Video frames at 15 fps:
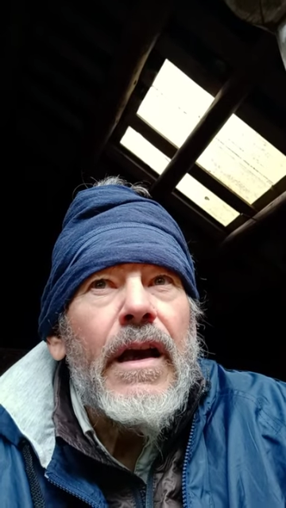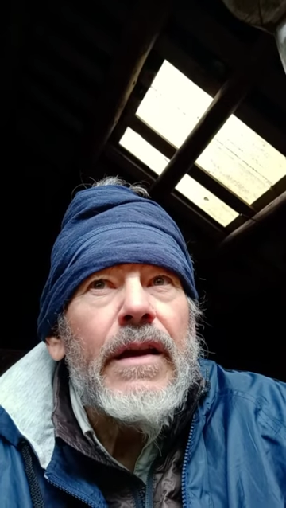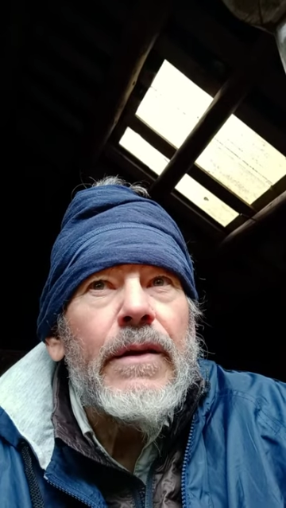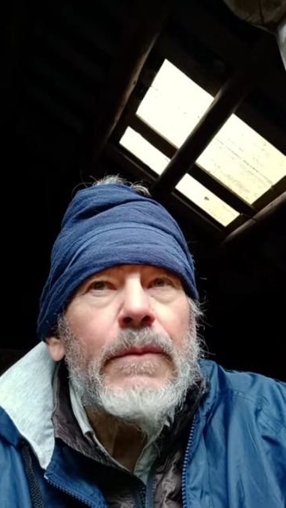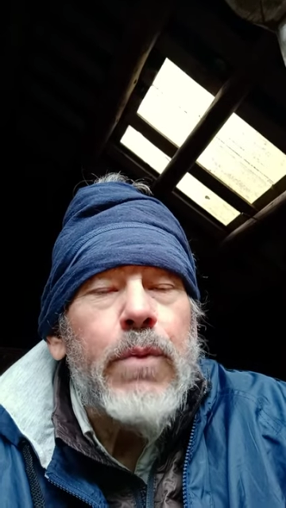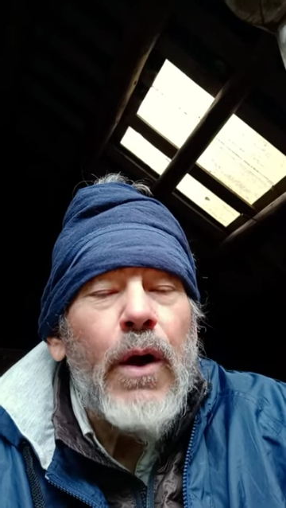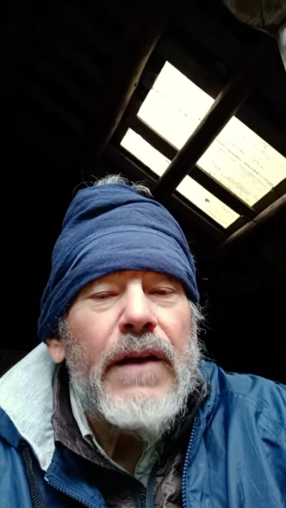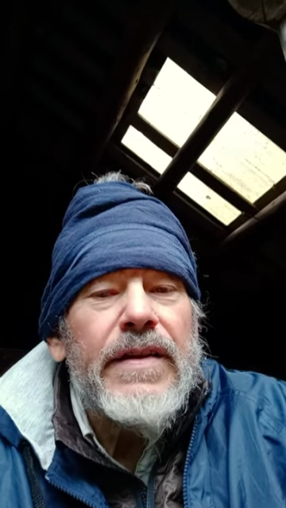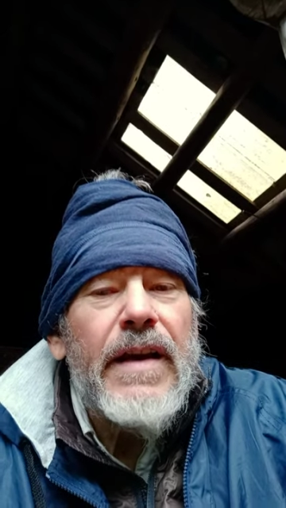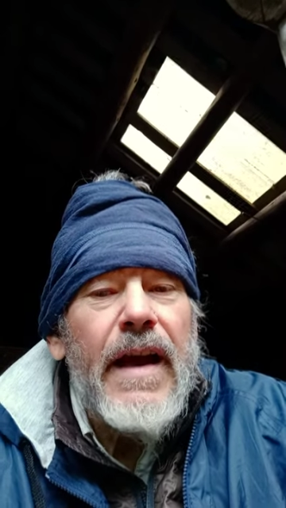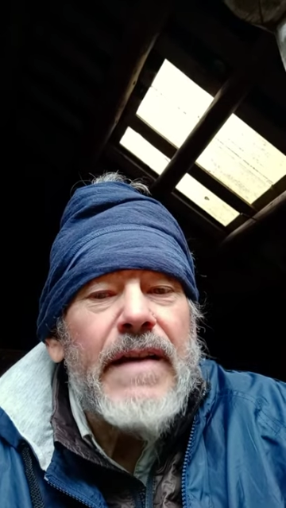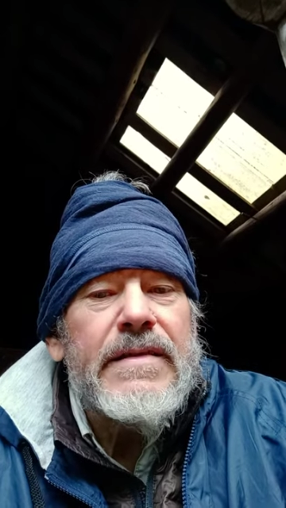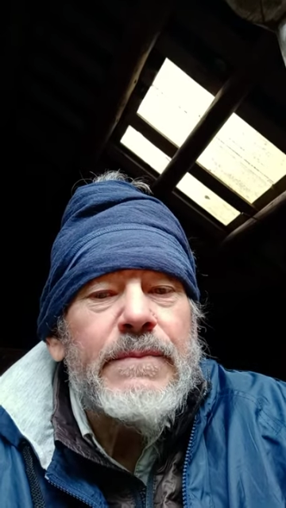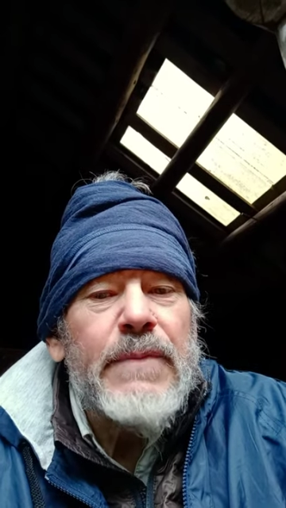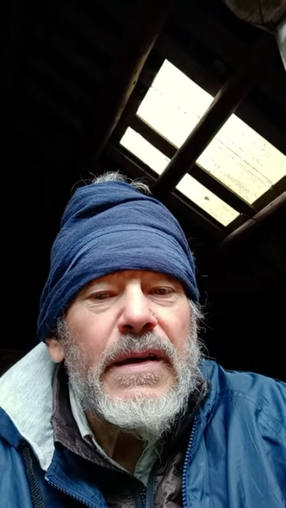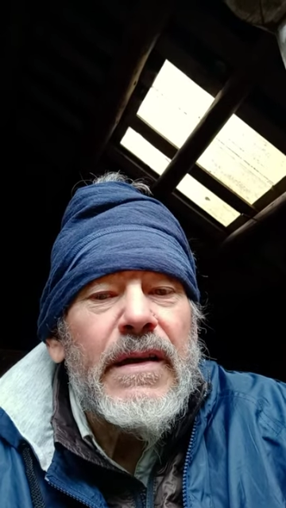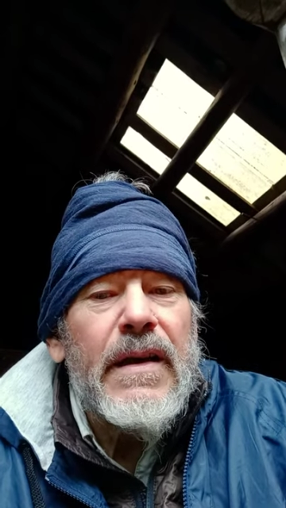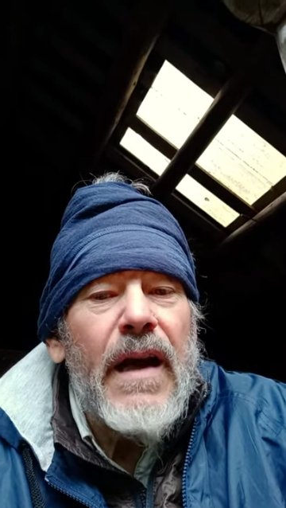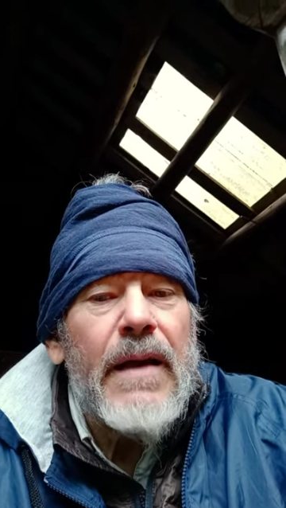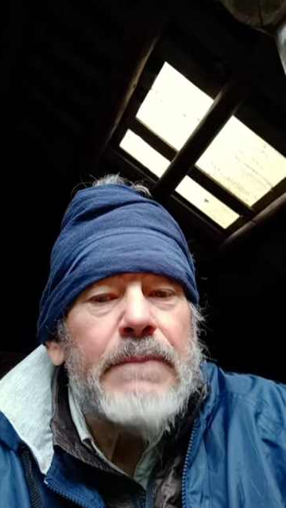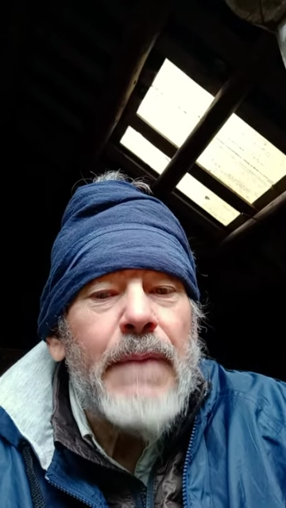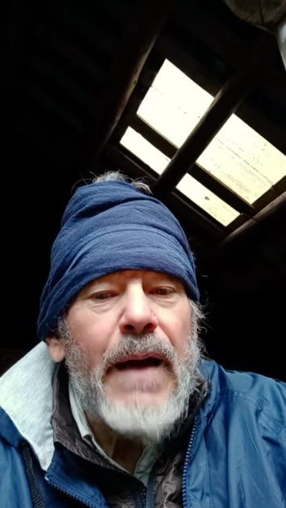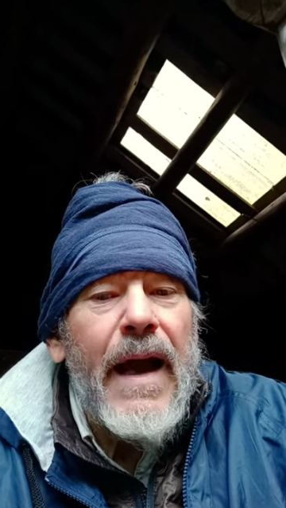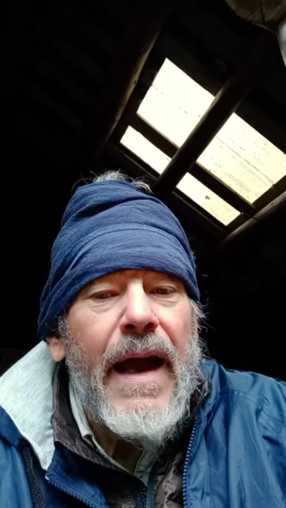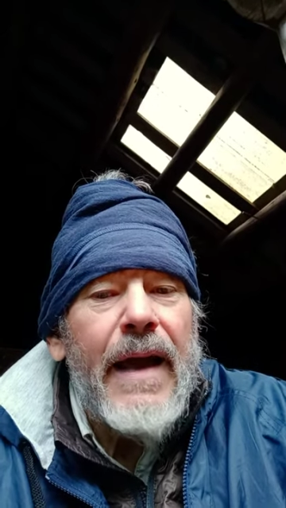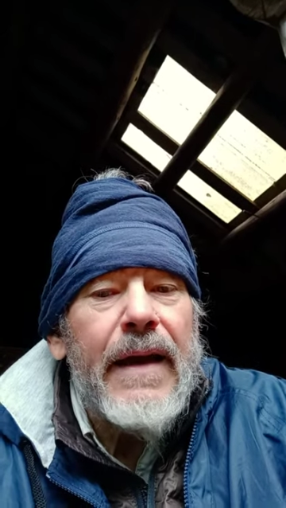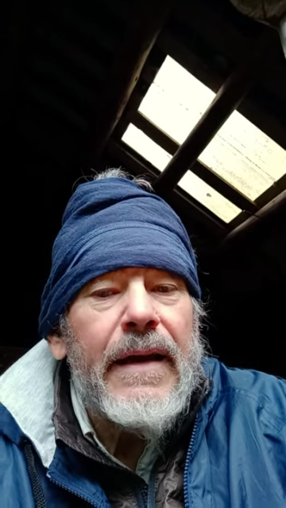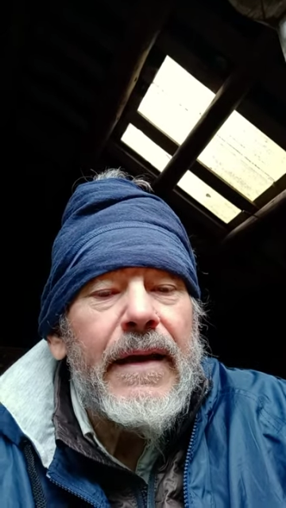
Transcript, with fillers: The brush hasn't been cut back.